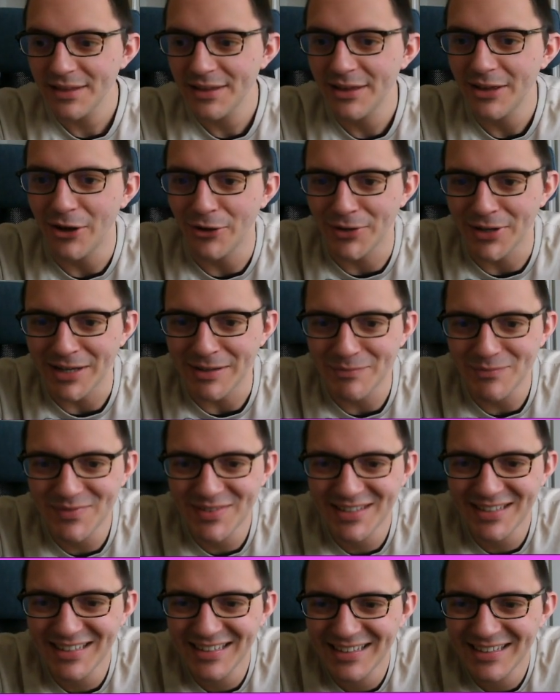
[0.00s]
Okay,
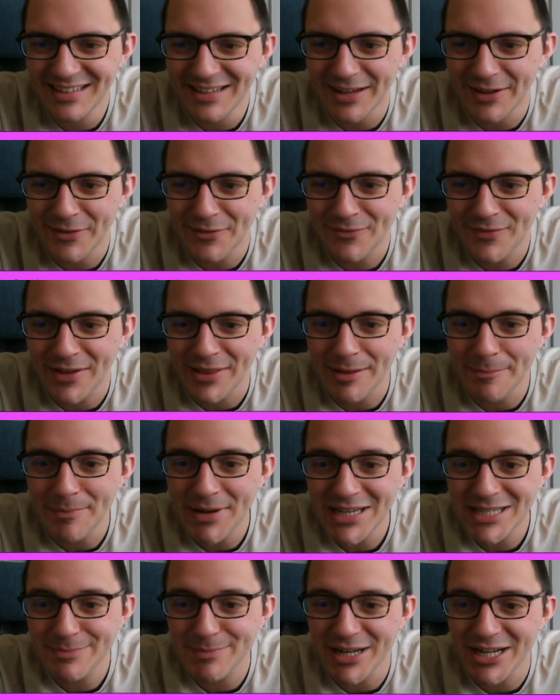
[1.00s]
I found the
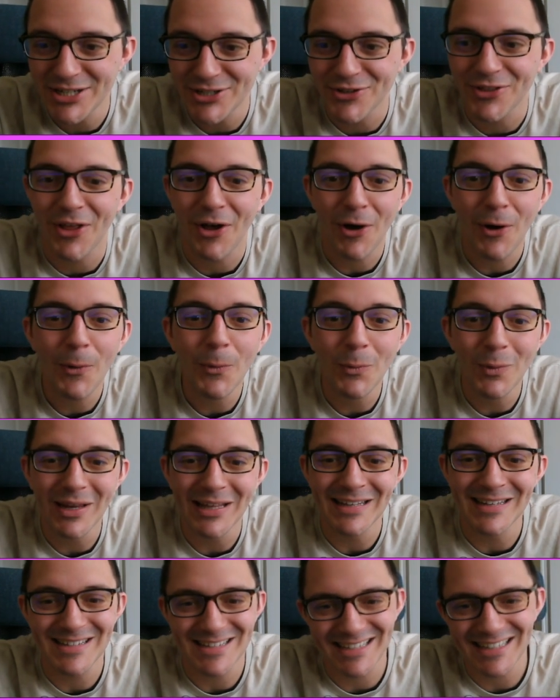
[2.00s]
best page on the whole
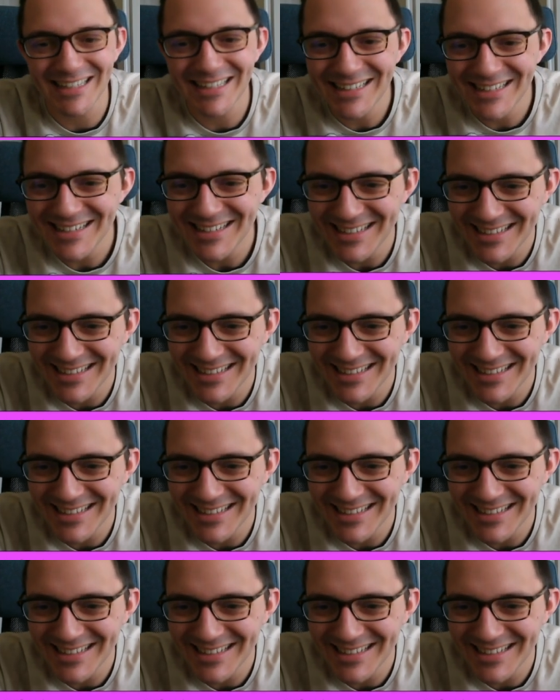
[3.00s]
internet.